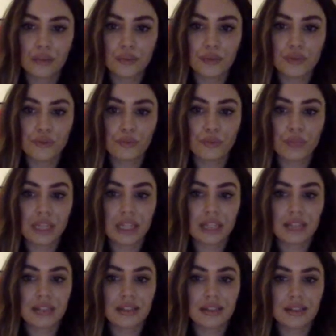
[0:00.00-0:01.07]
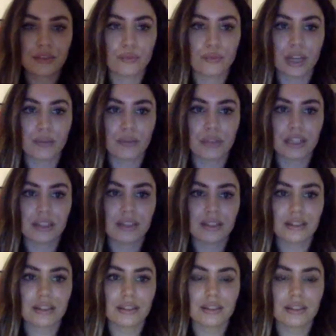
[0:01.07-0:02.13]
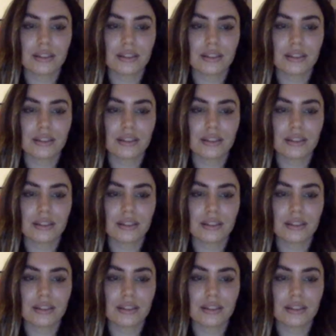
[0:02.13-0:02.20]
do it piece by piece.